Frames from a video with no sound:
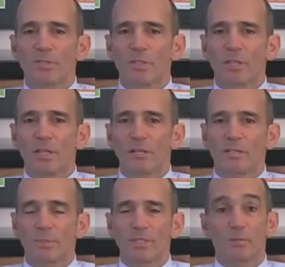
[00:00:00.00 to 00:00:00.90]
and
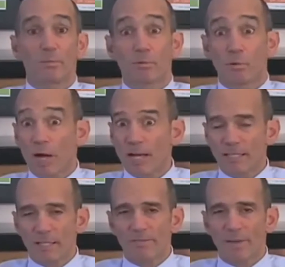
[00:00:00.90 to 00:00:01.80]
it's been
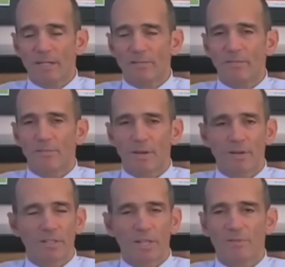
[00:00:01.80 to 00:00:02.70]
surprisingly effective and very
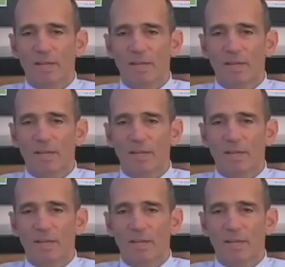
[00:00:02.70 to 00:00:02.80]
safe,